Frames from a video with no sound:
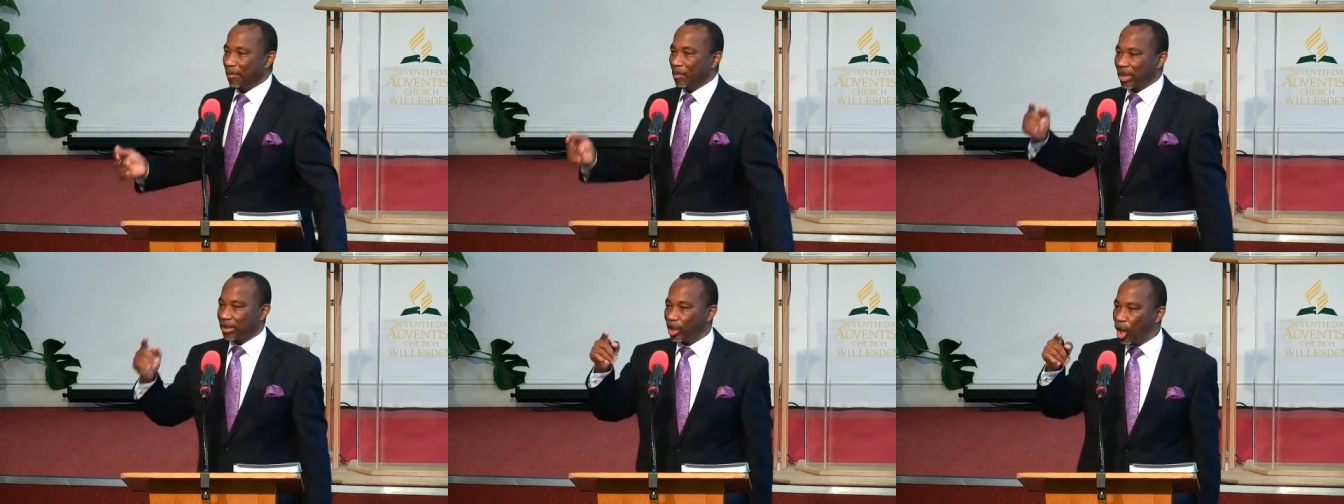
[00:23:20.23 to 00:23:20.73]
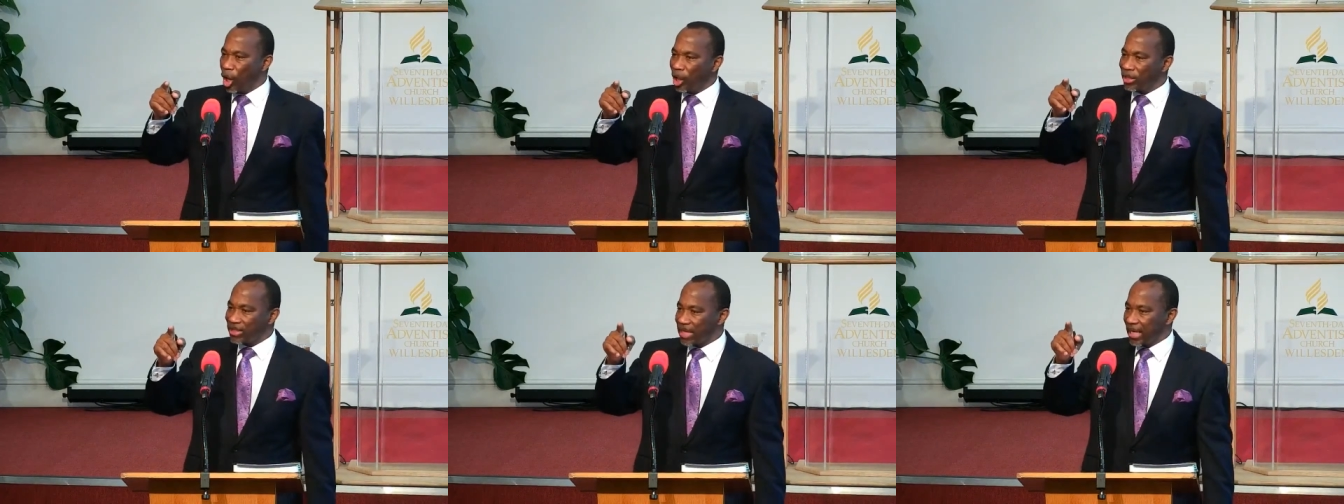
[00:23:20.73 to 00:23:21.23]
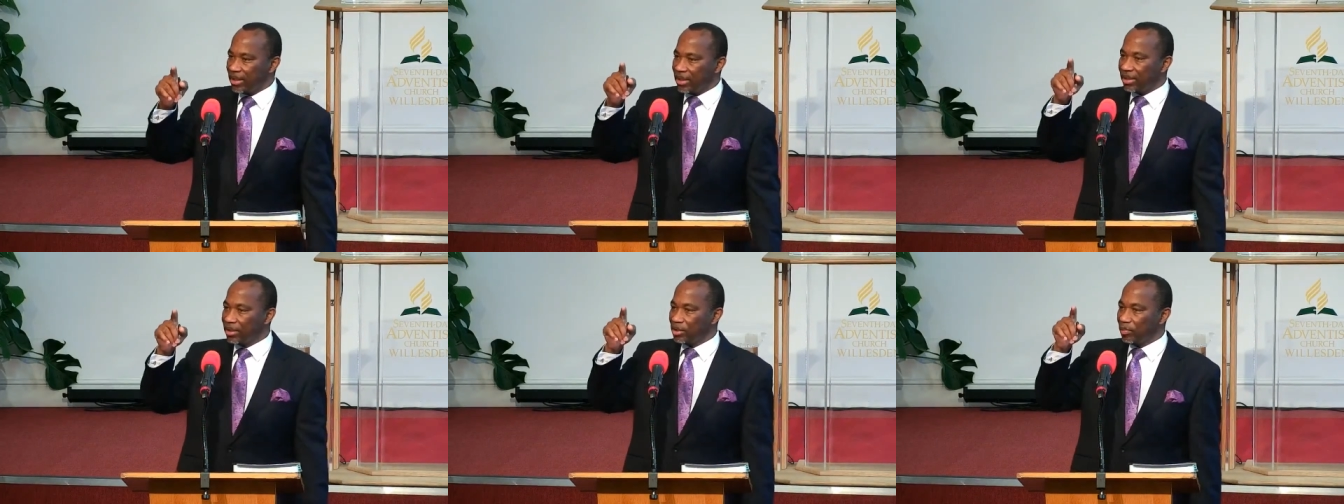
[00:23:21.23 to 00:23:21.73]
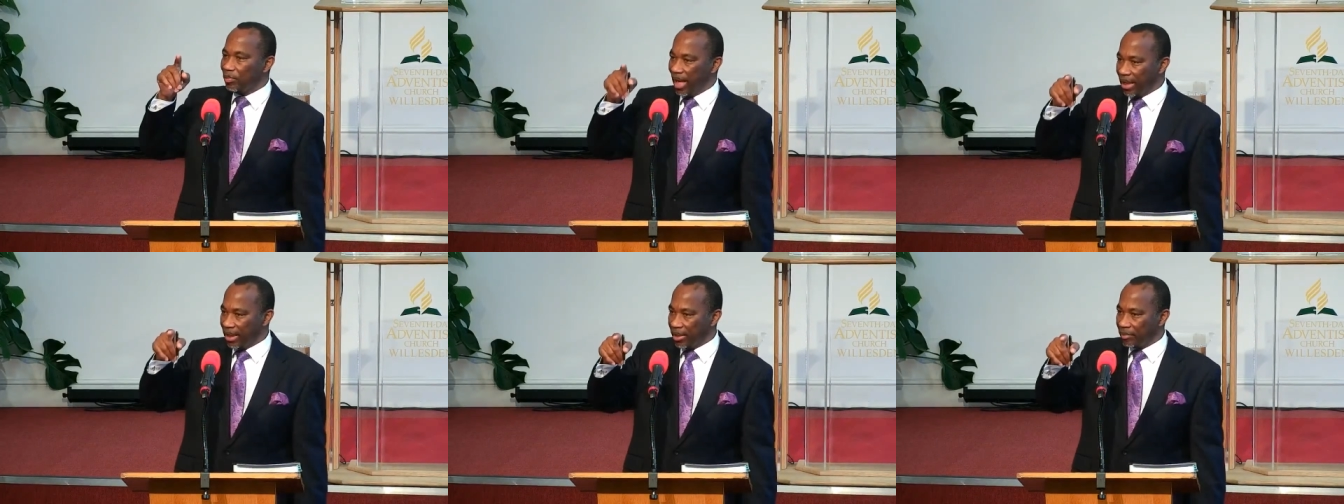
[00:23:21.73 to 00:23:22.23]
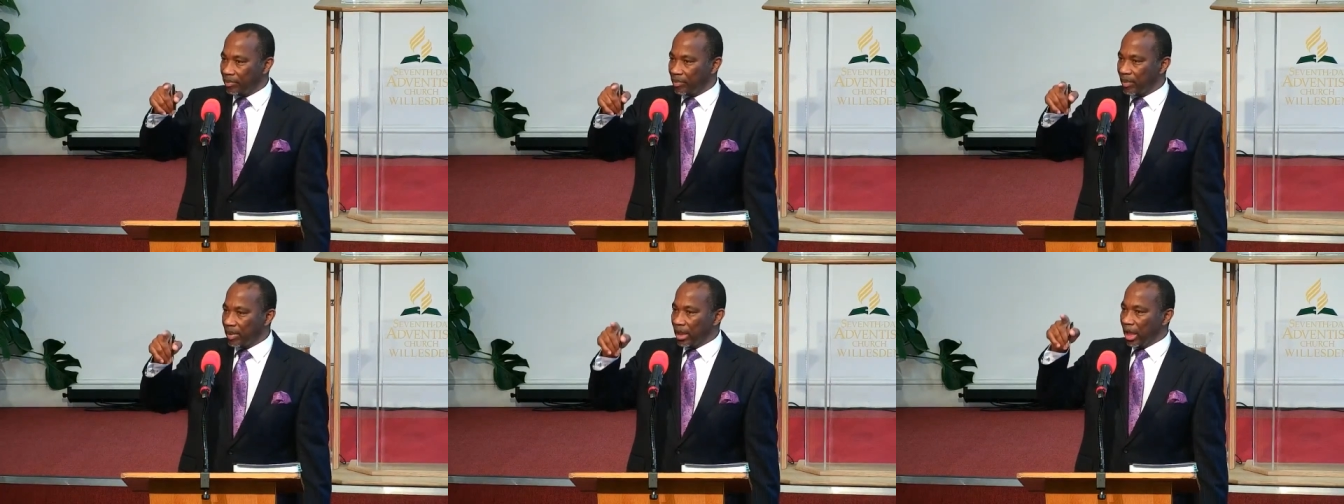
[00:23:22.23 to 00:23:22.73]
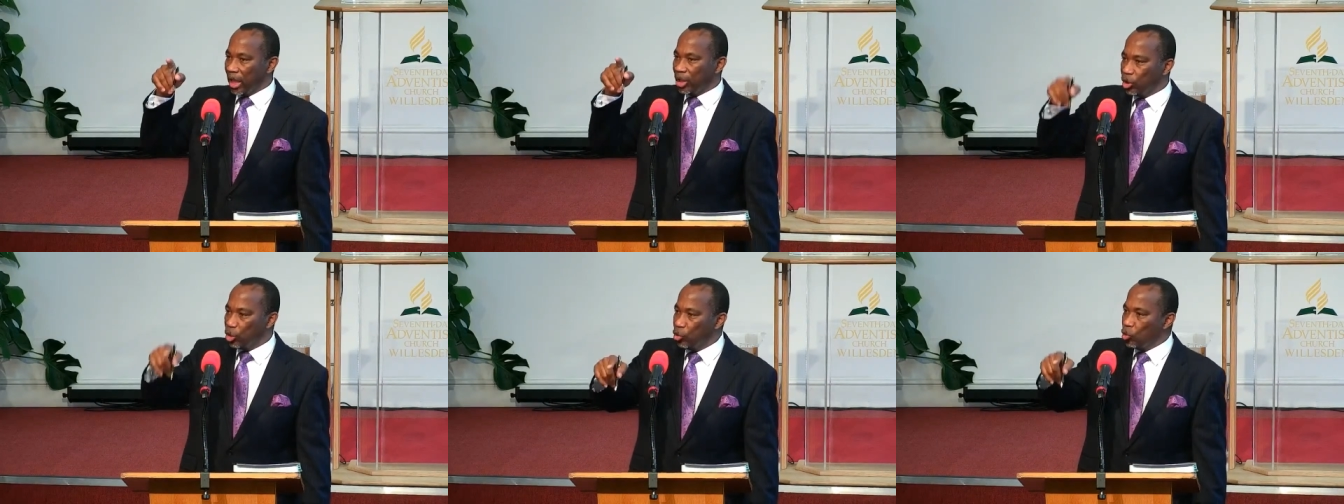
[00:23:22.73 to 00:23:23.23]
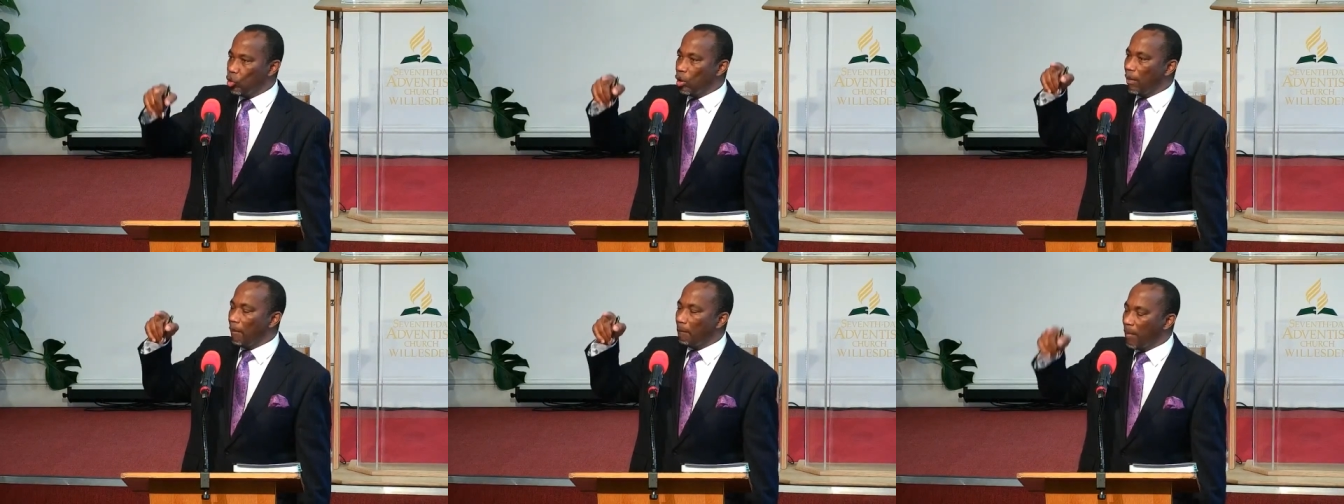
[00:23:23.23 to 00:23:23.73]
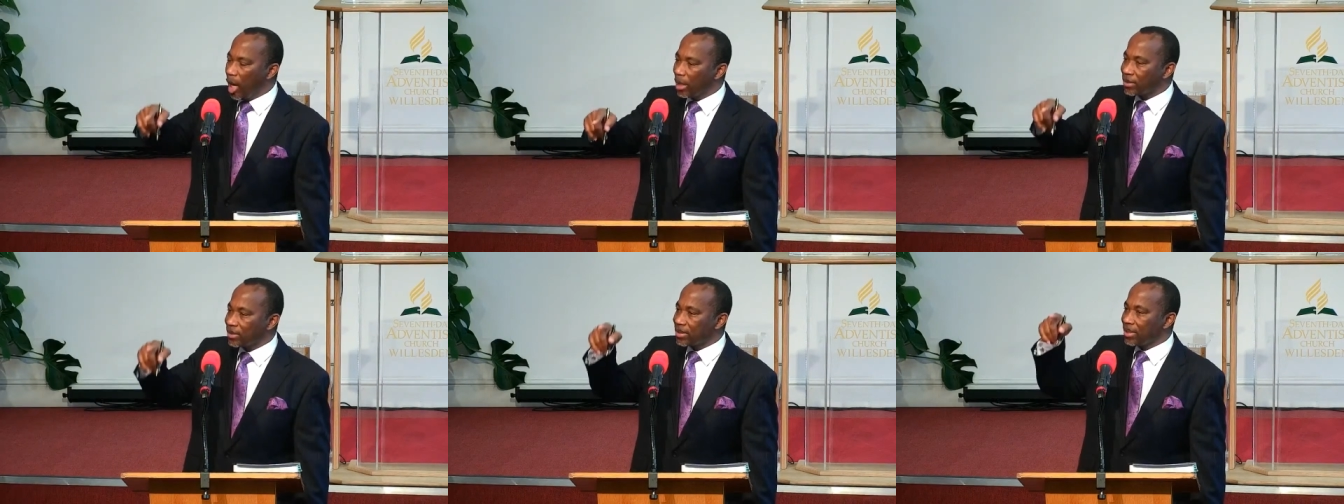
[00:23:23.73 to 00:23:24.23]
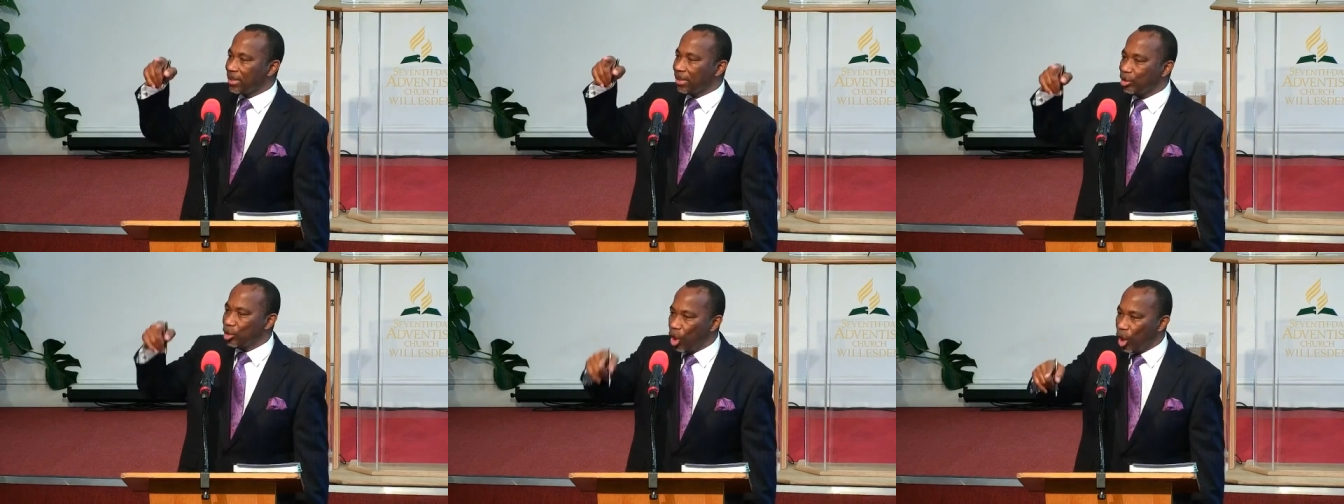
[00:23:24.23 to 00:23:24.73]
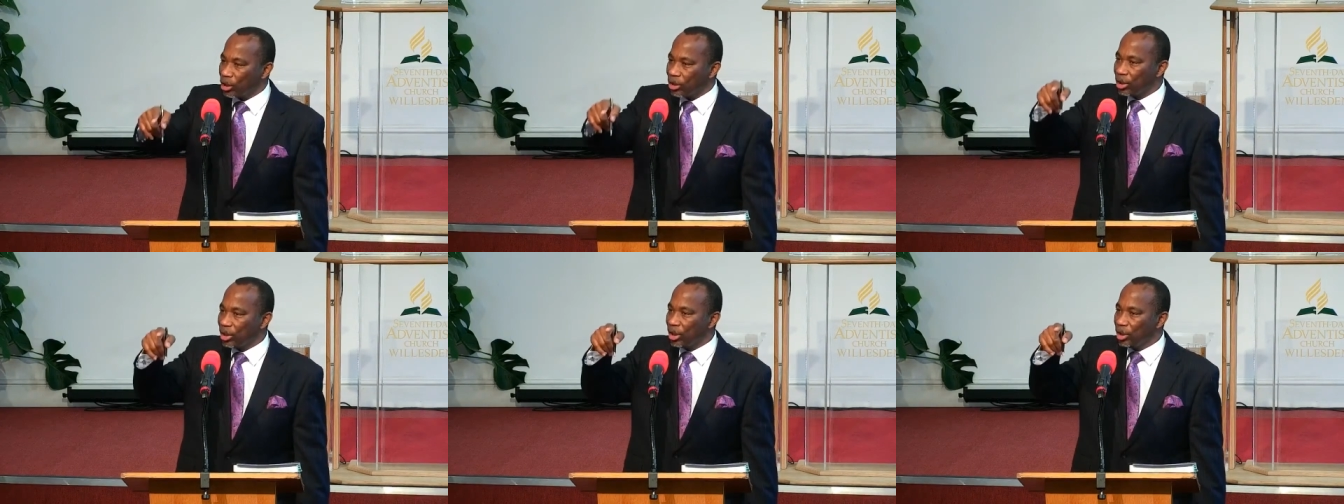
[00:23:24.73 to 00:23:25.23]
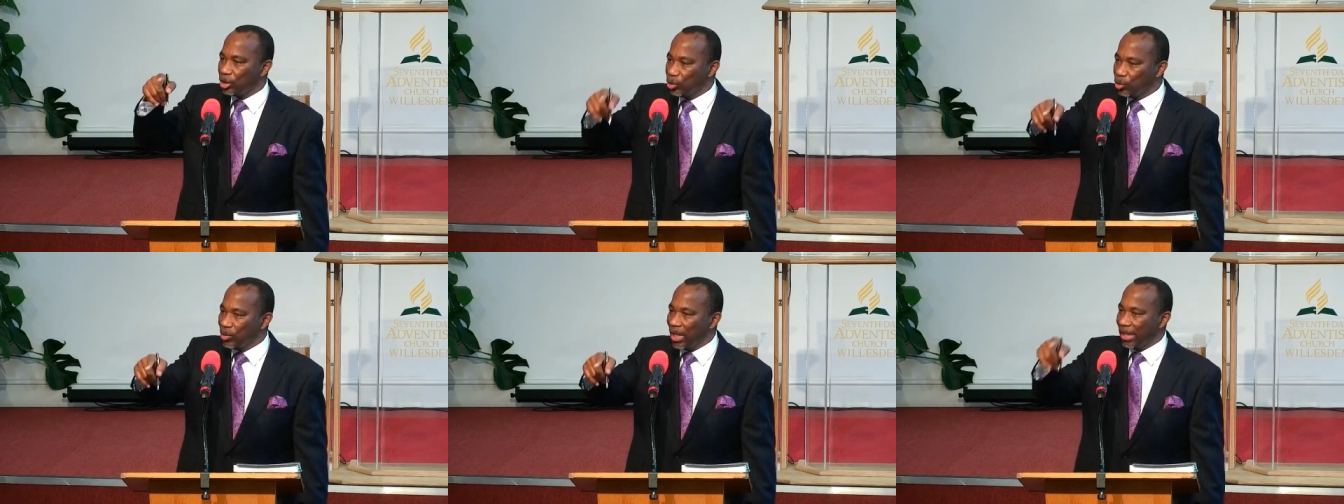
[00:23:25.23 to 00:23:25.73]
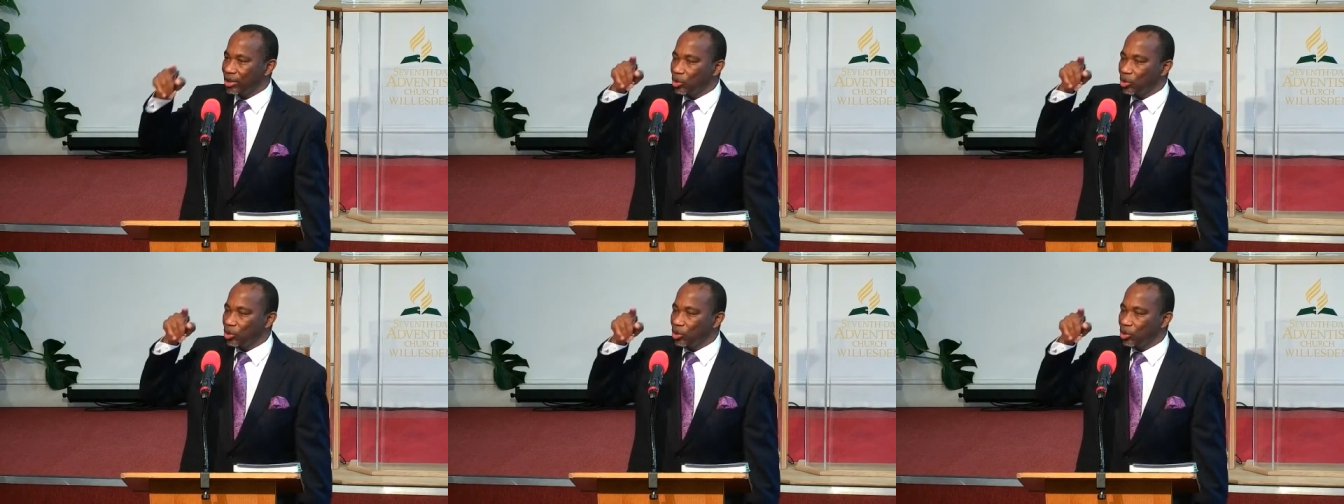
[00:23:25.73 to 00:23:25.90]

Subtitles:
But God said to Balaam, you must not do that.